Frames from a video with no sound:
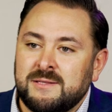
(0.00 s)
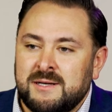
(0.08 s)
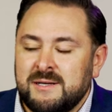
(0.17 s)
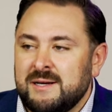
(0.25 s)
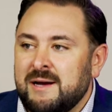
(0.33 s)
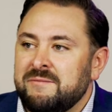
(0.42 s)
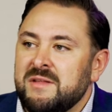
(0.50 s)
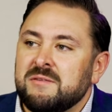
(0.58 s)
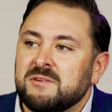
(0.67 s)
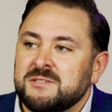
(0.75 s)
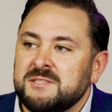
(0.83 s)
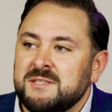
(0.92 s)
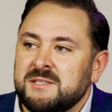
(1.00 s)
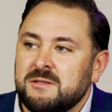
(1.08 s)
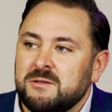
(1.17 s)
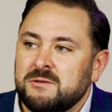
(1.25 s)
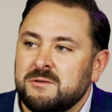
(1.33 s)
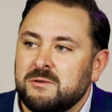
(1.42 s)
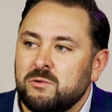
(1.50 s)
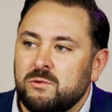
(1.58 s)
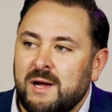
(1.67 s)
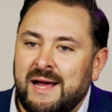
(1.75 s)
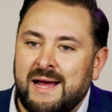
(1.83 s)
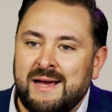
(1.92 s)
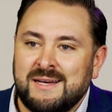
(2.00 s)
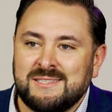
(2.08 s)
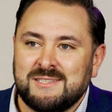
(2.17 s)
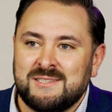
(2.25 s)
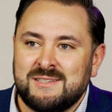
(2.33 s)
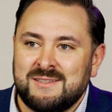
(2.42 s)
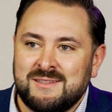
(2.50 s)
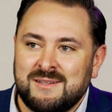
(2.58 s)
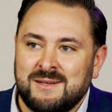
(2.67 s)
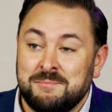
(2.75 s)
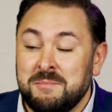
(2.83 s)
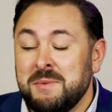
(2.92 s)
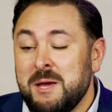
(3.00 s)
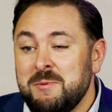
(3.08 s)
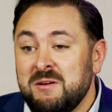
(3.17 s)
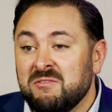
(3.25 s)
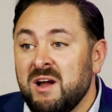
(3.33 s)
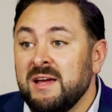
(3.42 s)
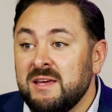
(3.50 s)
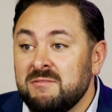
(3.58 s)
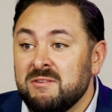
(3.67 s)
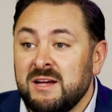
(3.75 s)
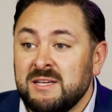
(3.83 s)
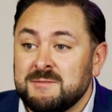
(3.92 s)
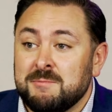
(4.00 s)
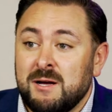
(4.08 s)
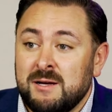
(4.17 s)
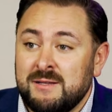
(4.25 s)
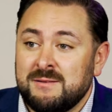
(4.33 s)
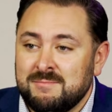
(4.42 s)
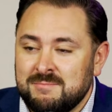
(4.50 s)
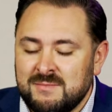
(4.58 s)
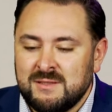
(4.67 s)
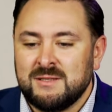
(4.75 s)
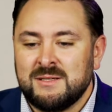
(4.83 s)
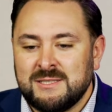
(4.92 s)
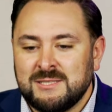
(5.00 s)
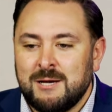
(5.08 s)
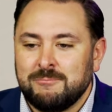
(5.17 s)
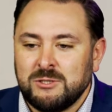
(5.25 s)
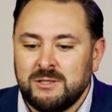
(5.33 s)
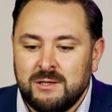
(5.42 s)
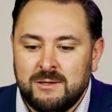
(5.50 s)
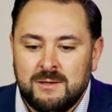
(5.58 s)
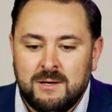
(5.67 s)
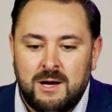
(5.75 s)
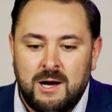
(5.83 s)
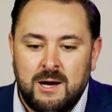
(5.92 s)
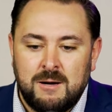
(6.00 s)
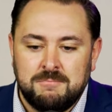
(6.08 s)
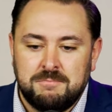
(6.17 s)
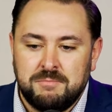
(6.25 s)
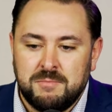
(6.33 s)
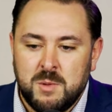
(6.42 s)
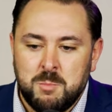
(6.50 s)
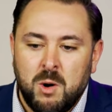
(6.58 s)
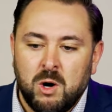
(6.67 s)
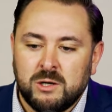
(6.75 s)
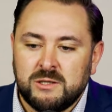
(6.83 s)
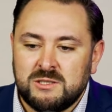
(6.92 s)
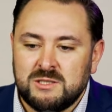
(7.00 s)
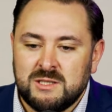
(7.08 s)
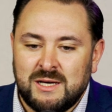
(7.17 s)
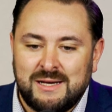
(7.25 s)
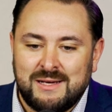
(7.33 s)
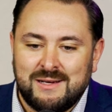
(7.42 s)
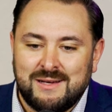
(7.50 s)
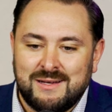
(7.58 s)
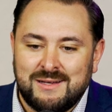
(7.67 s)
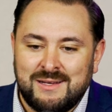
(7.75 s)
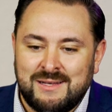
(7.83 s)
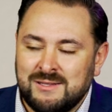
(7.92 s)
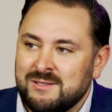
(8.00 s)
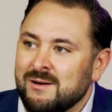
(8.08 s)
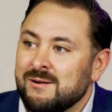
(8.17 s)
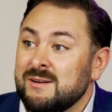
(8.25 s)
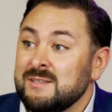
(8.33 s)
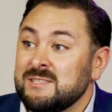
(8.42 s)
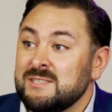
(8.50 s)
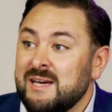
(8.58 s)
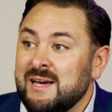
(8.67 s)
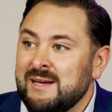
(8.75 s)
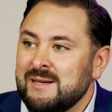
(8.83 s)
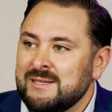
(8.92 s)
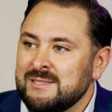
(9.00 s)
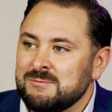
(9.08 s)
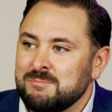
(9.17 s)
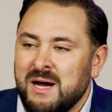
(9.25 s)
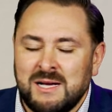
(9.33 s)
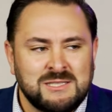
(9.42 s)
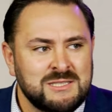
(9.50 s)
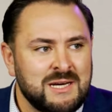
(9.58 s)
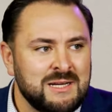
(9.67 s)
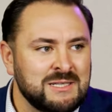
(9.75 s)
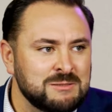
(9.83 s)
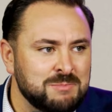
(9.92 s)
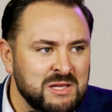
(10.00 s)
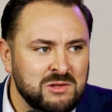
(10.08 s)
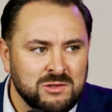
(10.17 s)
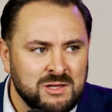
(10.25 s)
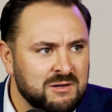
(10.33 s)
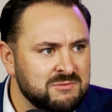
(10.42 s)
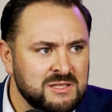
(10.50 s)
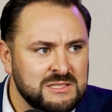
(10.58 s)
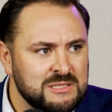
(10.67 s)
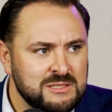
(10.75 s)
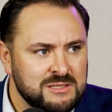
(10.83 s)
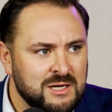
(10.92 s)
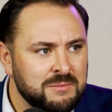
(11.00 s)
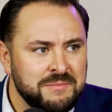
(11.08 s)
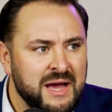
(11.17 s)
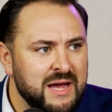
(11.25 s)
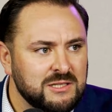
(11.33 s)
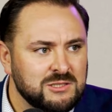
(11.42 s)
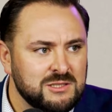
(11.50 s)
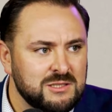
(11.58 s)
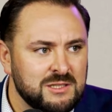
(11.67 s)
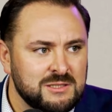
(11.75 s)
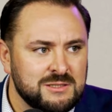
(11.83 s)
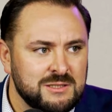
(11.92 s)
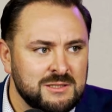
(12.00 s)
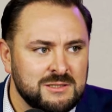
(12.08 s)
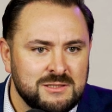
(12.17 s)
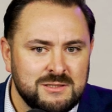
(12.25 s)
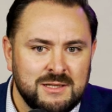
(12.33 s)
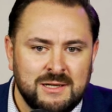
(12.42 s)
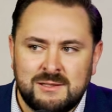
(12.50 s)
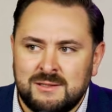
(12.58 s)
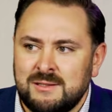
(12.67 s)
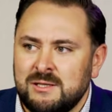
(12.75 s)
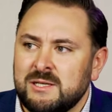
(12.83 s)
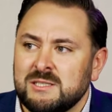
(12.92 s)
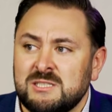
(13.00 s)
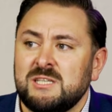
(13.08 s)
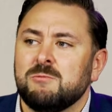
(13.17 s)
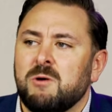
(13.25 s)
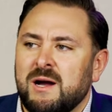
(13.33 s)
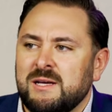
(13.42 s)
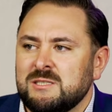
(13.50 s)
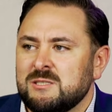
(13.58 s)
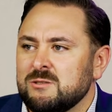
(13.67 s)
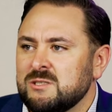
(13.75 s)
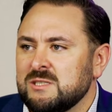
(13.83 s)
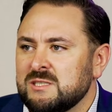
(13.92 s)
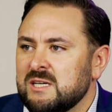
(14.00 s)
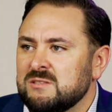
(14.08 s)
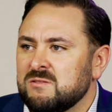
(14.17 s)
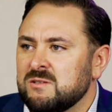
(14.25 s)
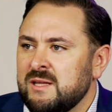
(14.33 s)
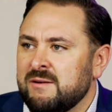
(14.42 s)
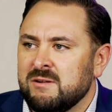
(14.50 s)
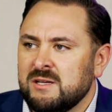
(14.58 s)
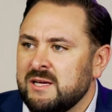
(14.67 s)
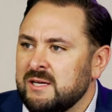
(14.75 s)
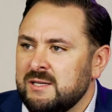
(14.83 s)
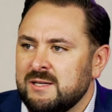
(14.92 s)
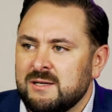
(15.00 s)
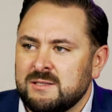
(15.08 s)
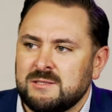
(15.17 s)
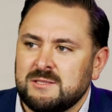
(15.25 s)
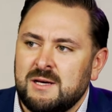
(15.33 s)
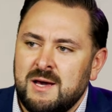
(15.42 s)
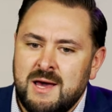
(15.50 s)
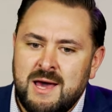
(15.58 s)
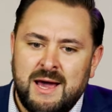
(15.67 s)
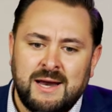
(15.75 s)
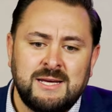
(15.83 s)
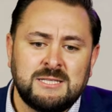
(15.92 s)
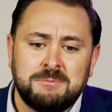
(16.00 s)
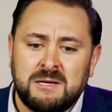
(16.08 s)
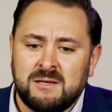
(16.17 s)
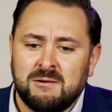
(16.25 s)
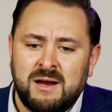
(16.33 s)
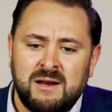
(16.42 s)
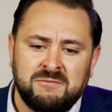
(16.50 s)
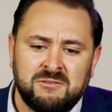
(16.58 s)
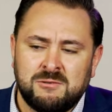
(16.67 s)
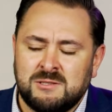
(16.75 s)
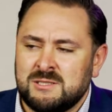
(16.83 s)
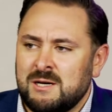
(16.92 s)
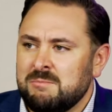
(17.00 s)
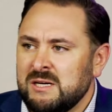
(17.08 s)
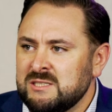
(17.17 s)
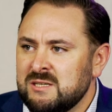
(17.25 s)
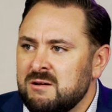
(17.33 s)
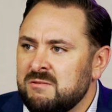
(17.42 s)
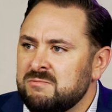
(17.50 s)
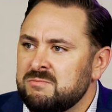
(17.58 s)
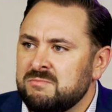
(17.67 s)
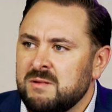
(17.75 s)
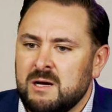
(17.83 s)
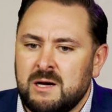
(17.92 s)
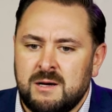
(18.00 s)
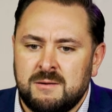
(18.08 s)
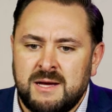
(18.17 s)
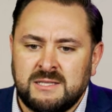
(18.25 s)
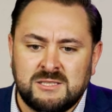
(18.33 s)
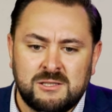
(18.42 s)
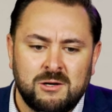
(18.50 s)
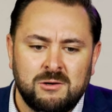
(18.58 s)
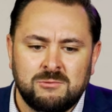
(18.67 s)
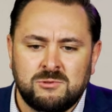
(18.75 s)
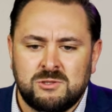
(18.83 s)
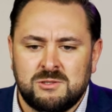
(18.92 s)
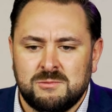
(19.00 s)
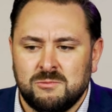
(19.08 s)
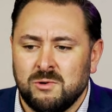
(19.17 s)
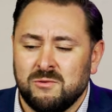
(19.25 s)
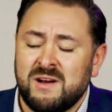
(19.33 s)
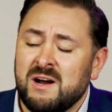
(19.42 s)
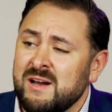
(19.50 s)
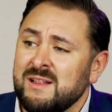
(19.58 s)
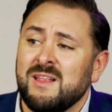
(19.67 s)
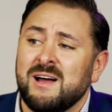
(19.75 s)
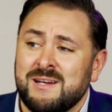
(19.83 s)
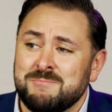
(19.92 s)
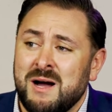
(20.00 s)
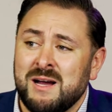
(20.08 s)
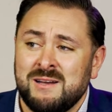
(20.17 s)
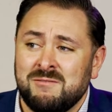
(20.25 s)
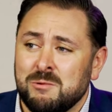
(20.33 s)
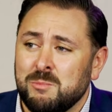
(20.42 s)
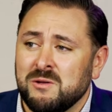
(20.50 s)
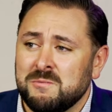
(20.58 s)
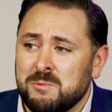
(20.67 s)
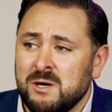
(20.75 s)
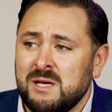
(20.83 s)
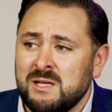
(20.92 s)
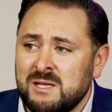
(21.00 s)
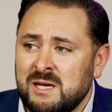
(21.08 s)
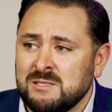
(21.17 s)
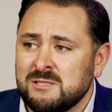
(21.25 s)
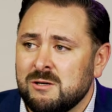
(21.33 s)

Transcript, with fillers: tell you, I've never seen a dude who has uh, maybe Frankie. Frankie's probably the exception. Mm-hmm. um, Mark's like endurance and his mindset and his mental toughness, it's unmatched. Good it's bro. it's it. You can see why he's so successful in That's everything awesome. he does. That's awesome. And he's been a great influence on myself uh, as a coach. We're I'm very sure. like-minded. We're both pretty intense